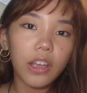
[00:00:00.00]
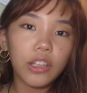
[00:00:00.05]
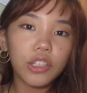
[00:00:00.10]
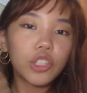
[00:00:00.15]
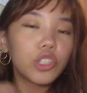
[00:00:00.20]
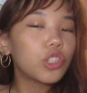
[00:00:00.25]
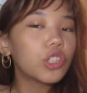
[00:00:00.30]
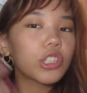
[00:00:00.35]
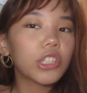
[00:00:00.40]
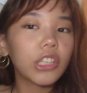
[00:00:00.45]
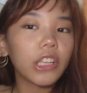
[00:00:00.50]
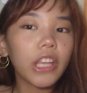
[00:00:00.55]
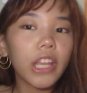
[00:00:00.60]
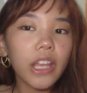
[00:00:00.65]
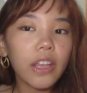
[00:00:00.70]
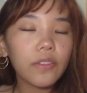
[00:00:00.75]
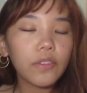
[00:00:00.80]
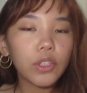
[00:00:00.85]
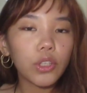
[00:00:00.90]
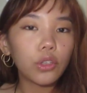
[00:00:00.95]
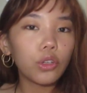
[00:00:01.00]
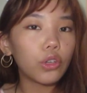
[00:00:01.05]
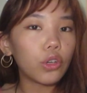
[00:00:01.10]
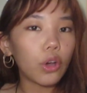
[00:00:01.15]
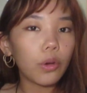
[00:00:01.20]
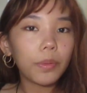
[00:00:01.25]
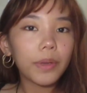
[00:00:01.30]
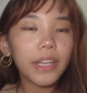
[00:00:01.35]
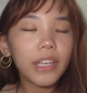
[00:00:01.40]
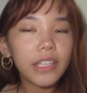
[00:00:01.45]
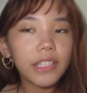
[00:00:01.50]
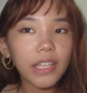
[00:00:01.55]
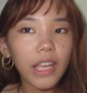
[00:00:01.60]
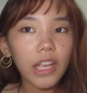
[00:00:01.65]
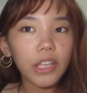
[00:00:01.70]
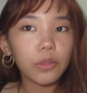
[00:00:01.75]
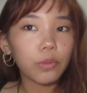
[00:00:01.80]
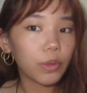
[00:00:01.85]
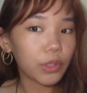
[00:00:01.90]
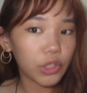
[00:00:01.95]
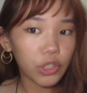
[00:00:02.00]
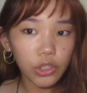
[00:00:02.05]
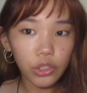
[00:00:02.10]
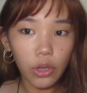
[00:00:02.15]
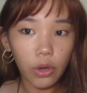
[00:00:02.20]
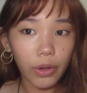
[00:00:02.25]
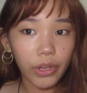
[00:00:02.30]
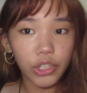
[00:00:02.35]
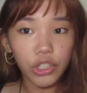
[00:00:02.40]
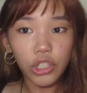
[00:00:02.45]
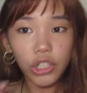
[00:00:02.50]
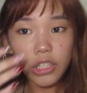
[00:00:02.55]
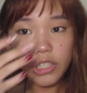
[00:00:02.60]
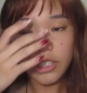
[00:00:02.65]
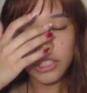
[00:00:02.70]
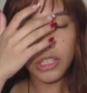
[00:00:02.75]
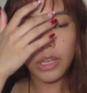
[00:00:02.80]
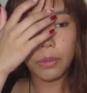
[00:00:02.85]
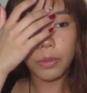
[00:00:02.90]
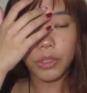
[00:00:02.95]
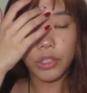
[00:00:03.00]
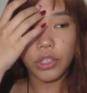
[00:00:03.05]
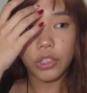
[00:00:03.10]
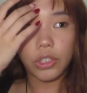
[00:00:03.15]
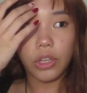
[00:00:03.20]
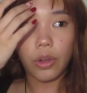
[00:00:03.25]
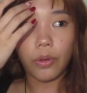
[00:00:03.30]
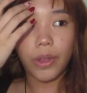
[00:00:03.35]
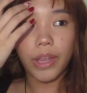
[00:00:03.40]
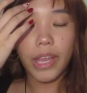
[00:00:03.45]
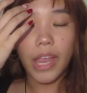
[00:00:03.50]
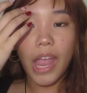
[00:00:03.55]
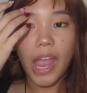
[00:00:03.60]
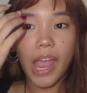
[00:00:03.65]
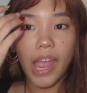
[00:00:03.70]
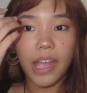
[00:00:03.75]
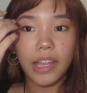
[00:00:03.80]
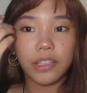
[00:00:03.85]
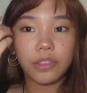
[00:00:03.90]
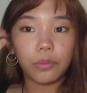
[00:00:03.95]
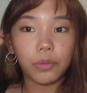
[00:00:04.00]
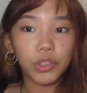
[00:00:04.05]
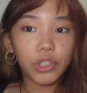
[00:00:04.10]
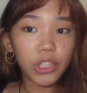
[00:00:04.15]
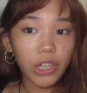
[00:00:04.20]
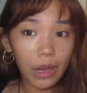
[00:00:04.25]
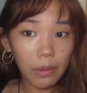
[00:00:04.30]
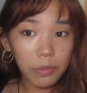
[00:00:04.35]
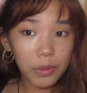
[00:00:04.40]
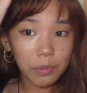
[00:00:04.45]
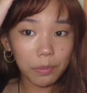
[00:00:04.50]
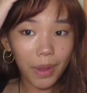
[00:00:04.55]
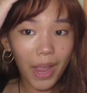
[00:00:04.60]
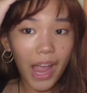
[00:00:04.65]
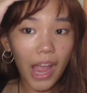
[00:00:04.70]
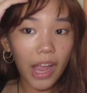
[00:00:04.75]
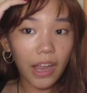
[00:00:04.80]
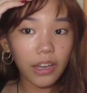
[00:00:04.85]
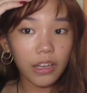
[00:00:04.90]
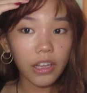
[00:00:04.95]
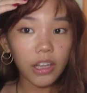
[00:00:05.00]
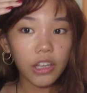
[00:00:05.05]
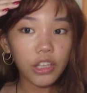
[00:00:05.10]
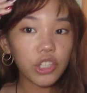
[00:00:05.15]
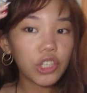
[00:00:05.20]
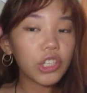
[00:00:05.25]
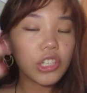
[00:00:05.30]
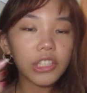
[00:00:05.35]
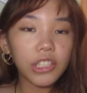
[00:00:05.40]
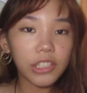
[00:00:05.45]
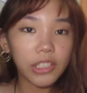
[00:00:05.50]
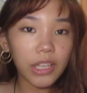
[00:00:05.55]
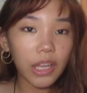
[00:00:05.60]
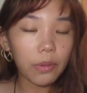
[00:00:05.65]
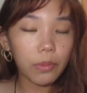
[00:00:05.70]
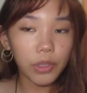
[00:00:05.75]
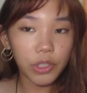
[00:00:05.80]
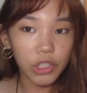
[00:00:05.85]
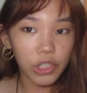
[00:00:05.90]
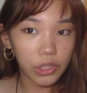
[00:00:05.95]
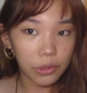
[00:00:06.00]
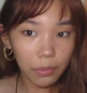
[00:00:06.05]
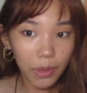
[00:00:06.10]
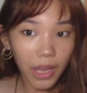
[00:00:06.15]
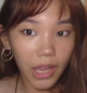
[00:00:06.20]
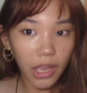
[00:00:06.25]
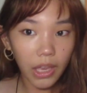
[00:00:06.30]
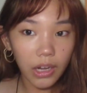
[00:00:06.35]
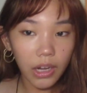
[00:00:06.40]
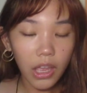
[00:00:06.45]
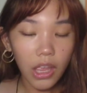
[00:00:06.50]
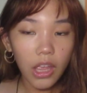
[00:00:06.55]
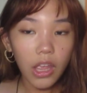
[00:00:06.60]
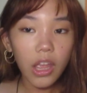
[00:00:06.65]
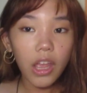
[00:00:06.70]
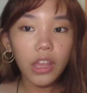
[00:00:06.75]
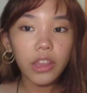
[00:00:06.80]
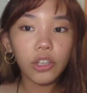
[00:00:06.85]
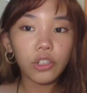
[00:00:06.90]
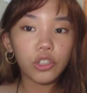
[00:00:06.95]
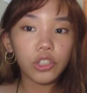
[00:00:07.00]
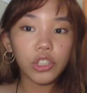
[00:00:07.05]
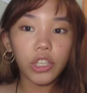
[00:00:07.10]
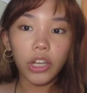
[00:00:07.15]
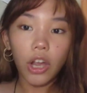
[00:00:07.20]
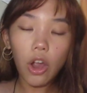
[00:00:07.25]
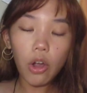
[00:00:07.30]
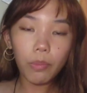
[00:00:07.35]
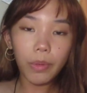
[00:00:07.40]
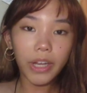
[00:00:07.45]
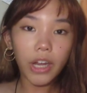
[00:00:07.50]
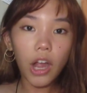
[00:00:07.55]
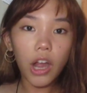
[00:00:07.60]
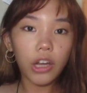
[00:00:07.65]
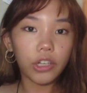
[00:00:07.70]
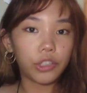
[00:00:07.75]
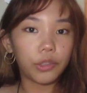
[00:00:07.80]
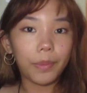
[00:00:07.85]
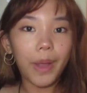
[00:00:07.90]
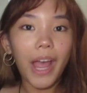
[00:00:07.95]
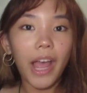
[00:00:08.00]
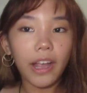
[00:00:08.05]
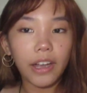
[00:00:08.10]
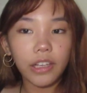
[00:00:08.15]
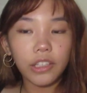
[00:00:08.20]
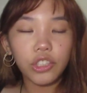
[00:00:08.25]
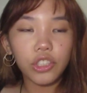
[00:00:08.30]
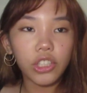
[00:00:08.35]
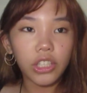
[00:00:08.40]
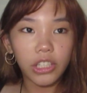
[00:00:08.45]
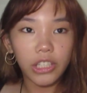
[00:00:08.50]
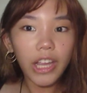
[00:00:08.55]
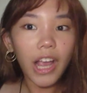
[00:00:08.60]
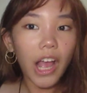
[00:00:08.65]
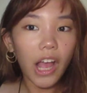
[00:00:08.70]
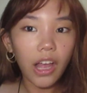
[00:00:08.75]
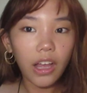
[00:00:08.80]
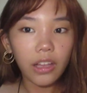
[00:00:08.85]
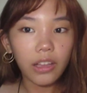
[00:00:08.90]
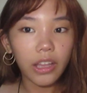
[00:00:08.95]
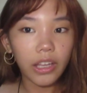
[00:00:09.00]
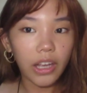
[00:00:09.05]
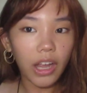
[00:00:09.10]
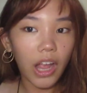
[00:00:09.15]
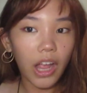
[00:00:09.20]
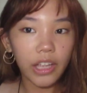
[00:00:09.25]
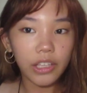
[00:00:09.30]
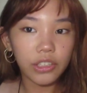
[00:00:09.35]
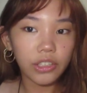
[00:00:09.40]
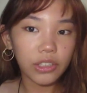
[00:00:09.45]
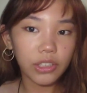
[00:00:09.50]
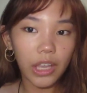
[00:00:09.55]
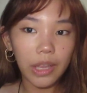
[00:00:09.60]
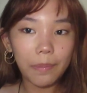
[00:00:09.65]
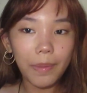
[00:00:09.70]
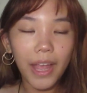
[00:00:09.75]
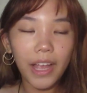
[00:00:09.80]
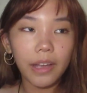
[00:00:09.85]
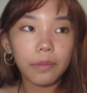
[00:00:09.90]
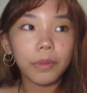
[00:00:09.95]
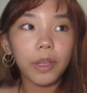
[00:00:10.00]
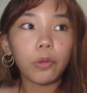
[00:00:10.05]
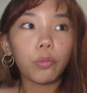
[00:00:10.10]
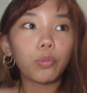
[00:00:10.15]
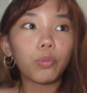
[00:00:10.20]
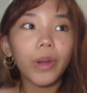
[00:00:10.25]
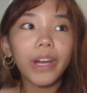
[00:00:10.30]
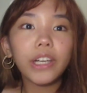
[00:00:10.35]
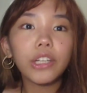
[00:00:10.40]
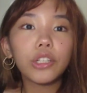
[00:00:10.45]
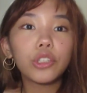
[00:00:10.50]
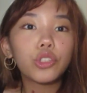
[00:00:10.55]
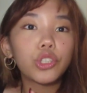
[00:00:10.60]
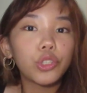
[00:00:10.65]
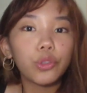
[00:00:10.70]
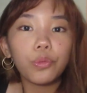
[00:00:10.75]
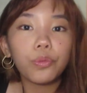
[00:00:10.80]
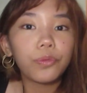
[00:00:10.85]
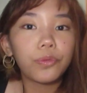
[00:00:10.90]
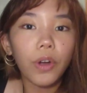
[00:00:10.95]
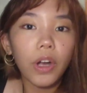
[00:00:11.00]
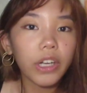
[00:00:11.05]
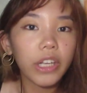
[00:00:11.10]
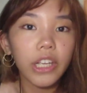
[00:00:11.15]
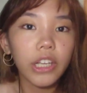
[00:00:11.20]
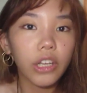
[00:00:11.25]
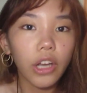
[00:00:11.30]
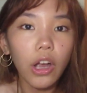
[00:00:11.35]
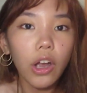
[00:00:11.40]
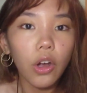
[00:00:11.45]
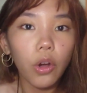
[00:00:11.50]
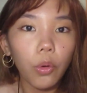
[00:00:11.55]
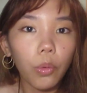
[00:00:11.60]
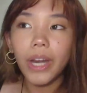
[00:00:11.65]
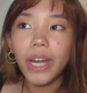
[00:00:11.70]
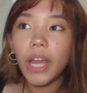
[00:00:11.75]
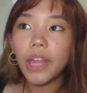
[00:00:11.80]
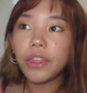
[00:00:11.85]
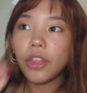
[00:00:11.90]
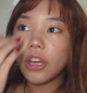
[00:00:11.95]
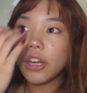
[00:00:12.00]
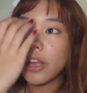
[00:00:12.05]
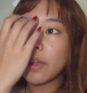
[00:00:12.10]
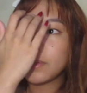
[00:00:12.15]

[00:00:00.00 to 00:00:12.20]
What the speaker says: She just leaves, nobody says where she's going, she doesn't say where she's going, and when she comes back, she doesn't say where she's been. They're just like, oh my god, you're back. And she's like, yeah, like, I just came back. I'm like, where did you fucking go? And I thought I